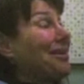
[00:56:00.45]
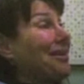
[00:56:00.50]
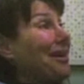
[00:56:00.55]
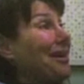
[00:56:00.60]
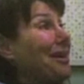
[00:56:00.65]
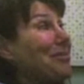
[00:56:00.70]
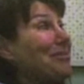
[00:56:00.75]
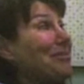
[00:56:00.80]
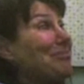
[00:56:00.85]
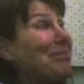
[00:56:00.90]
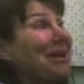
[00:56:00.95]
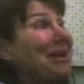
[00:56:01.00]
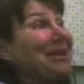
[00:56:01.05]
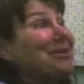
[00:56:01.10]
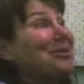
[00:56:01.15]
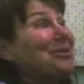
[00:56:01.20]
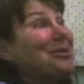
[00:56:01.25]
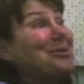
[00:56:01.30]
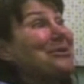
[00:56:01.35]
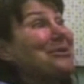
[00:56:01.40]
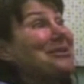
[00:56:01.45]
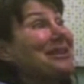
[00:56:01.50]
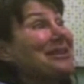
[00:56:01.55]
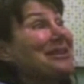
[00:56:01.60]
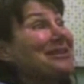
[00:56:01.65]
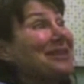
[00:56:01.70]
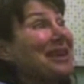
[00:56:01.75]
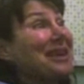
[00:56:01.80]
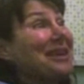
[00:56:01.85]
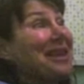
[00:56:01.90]
And the only reason I
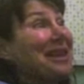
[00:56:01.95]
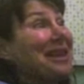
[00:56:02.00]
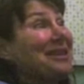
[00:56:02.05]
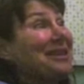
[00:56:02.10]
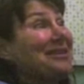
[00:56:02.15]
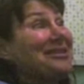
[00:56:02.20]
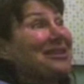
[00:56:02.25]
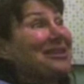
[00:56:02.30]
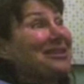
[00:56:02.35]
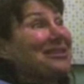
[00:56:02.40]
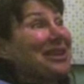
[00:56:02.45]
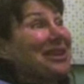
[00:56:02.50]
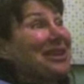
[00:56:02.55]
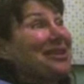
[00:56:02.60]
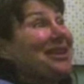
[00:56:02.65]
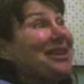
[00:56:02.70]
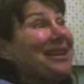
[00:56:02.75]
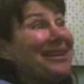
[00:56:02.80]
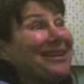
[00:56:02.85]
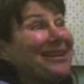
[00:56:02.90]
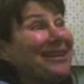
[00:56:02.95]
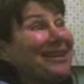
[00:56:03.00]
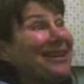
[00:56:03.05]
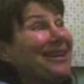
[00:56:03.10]
say that is because I think